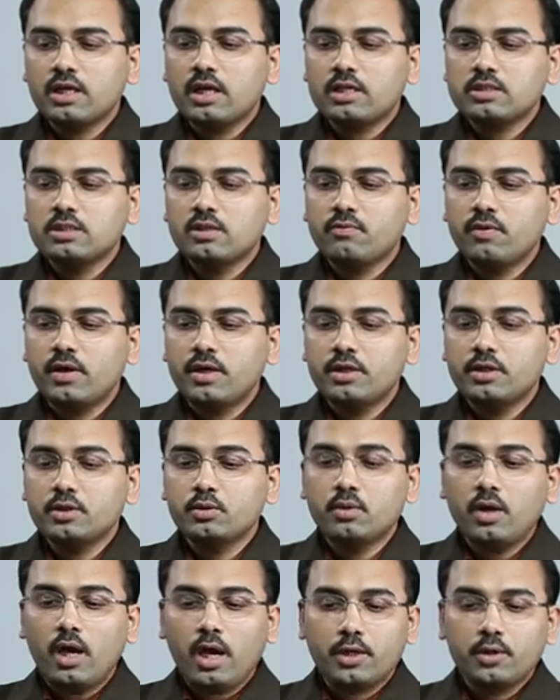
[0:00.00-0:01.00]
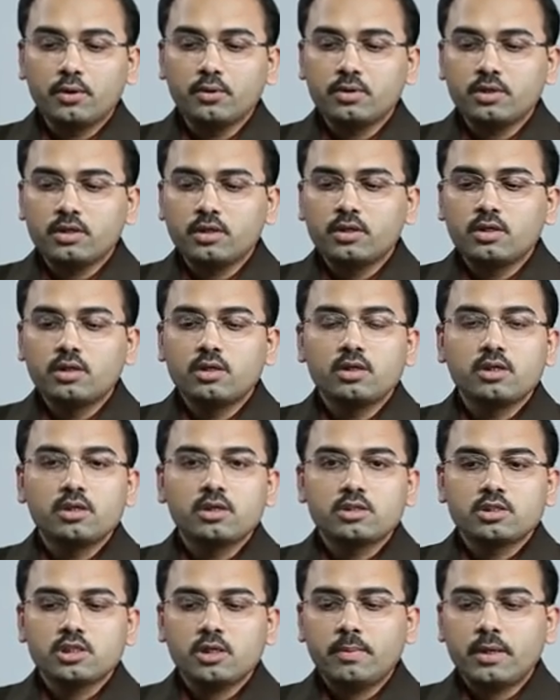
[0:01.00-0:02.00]
classified into acute,
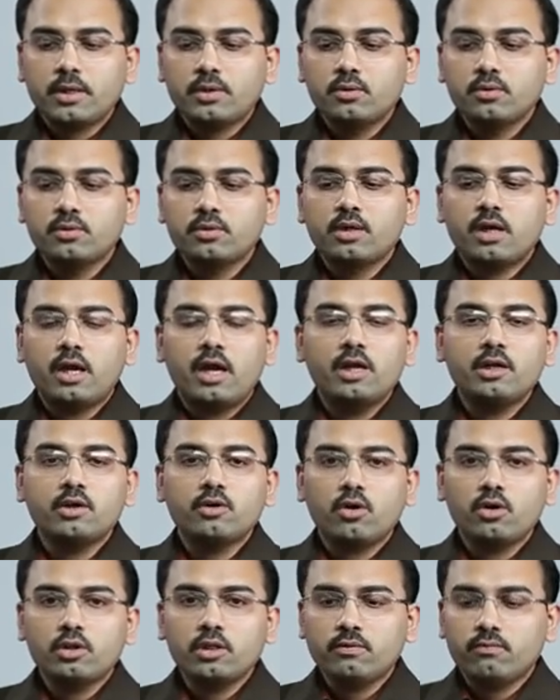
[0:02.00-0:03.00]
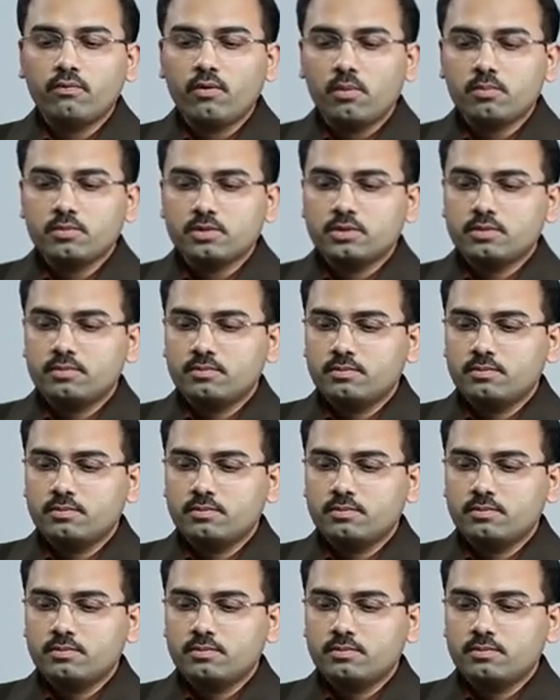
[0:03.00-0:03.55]
subacute and chronic forms.